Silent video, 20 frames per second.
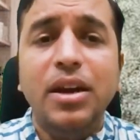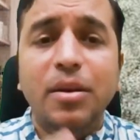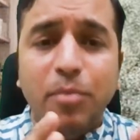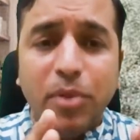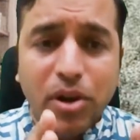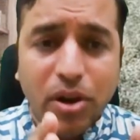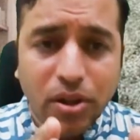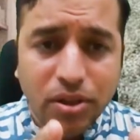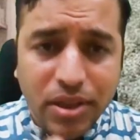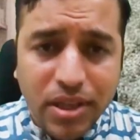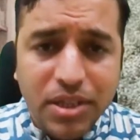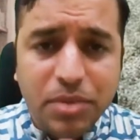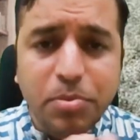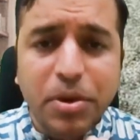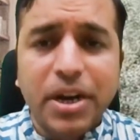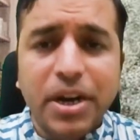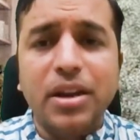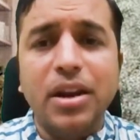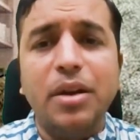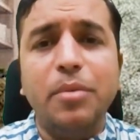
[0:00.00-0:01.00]
But on this
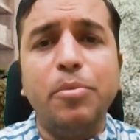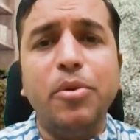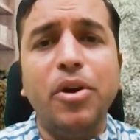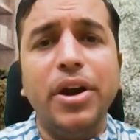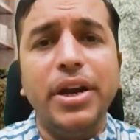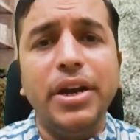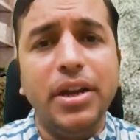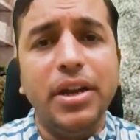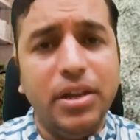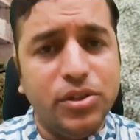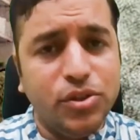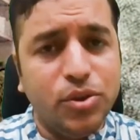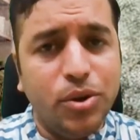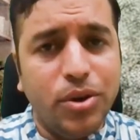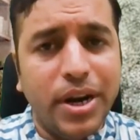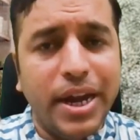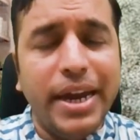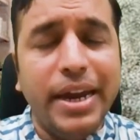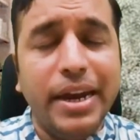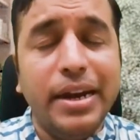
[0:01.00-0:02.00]
particular point, he's so
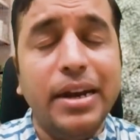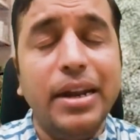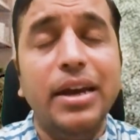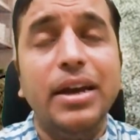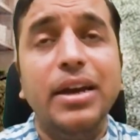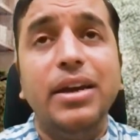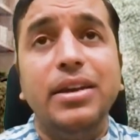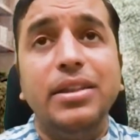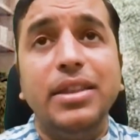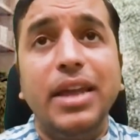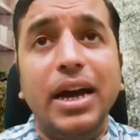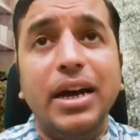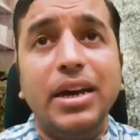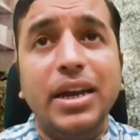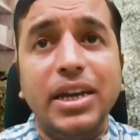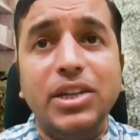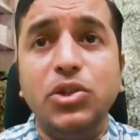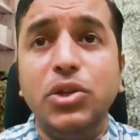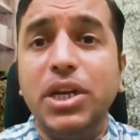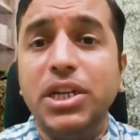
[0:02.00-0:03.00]
right that
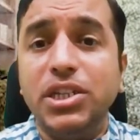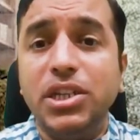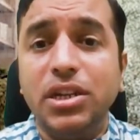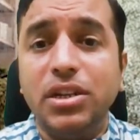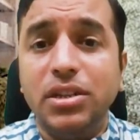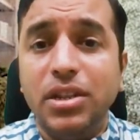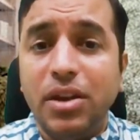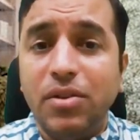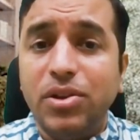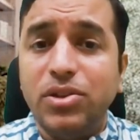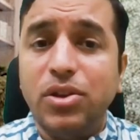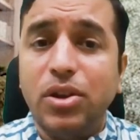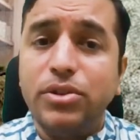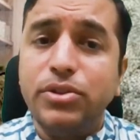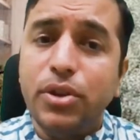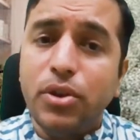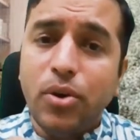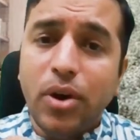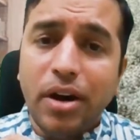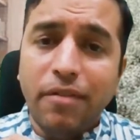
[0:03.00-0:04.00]
education, there was
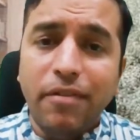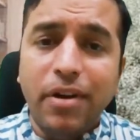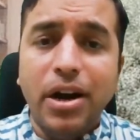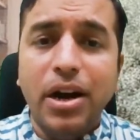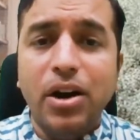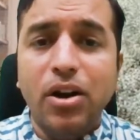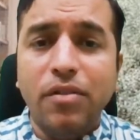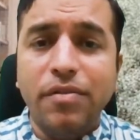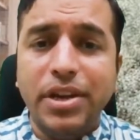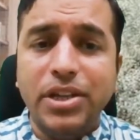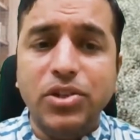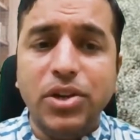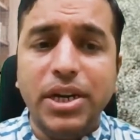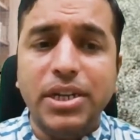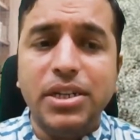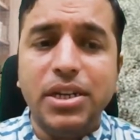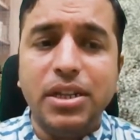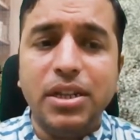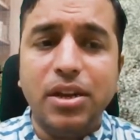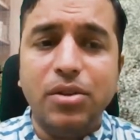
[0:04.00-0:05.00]
also a world of
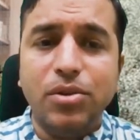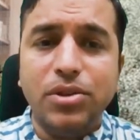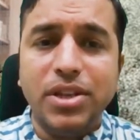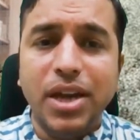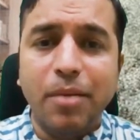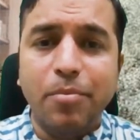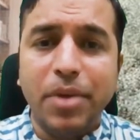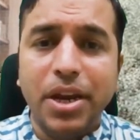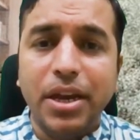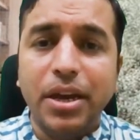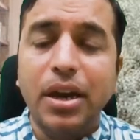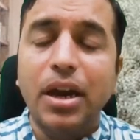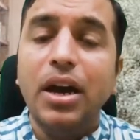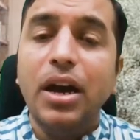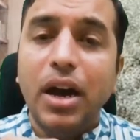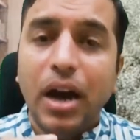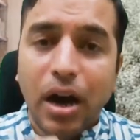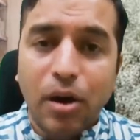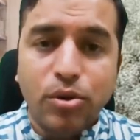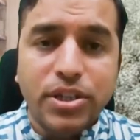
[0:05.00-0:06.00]
education that was happening
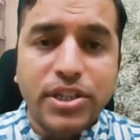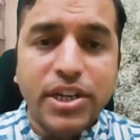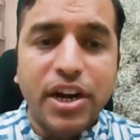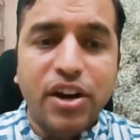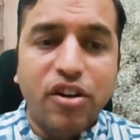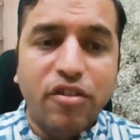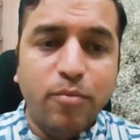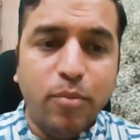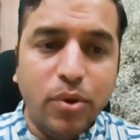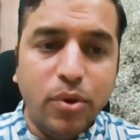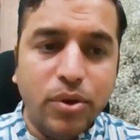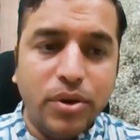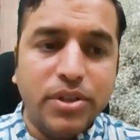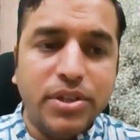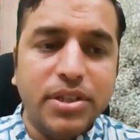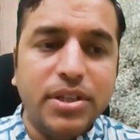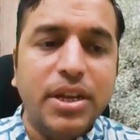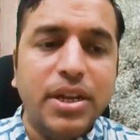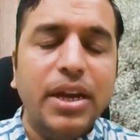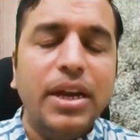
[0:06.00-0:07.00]
outside of
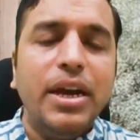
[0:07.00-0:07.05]
books.